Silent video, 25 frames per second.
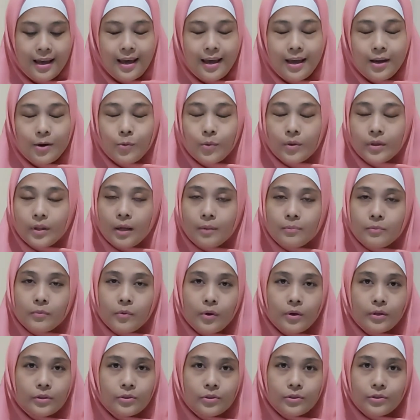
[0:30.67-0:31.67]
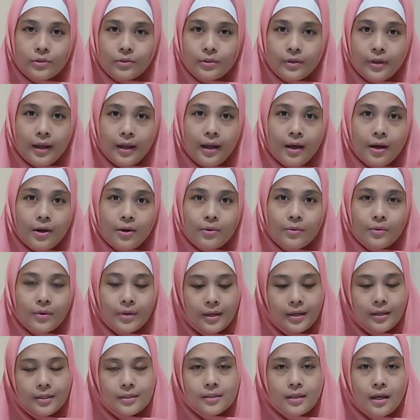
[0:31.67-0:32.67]
And what I'm going to do now
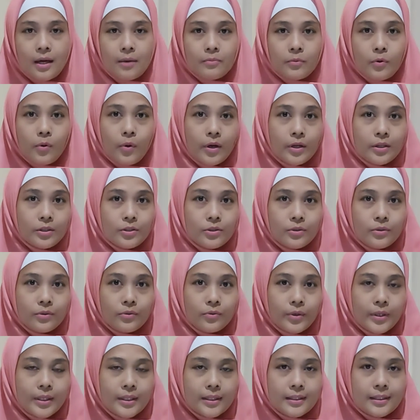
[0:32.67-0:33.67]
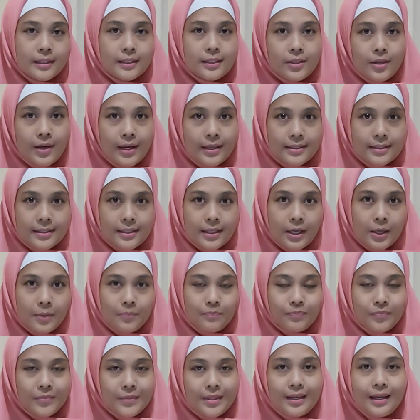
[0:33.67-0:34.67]
is I'm going to read the
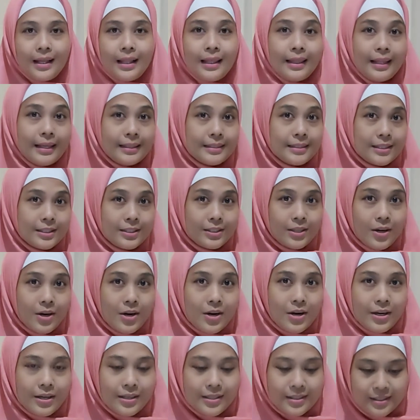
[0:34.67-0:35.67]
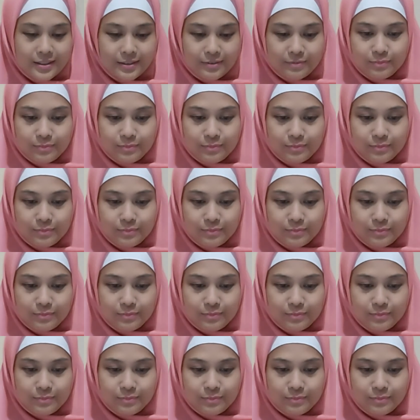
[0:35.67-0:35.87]
transcript. Let's start.